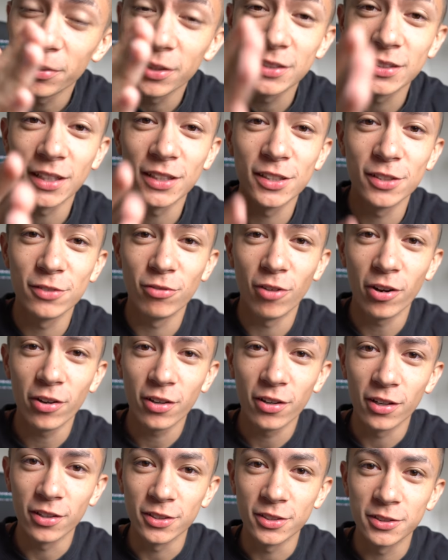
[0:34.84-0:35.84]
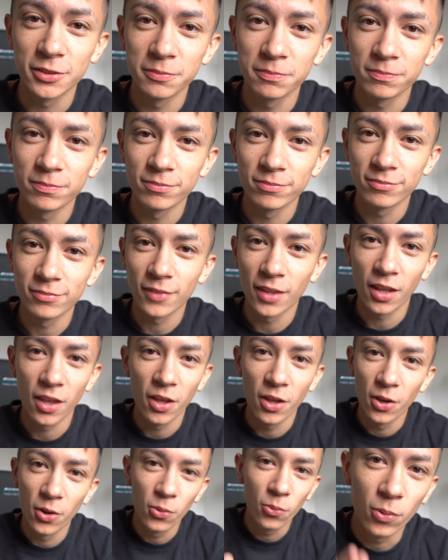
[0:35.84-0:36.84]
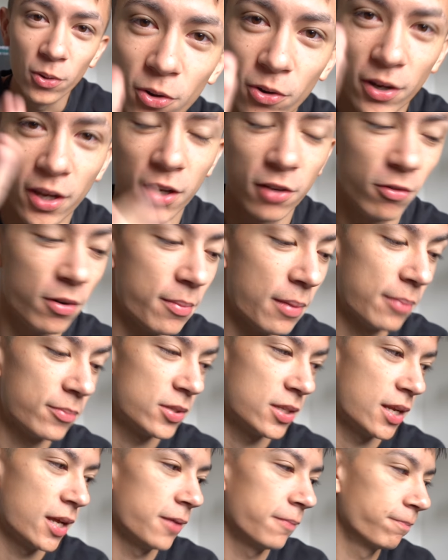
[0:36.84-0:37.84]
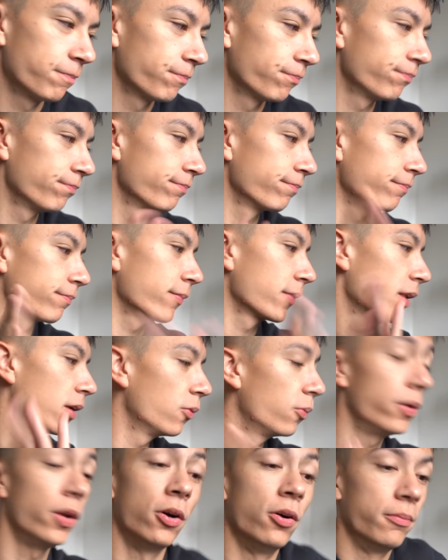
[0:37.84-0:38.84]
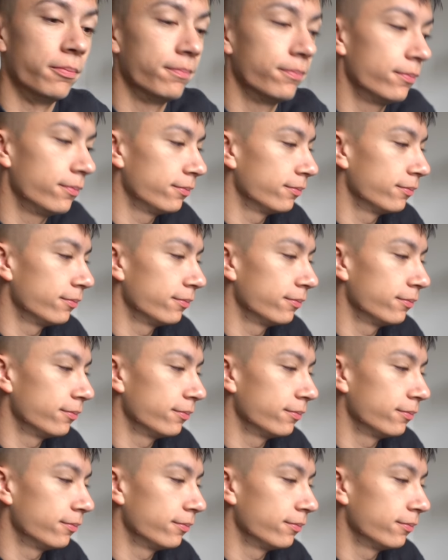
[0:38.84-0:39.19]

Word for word: Because that is right, guys. We're not getting a remark today. We're not.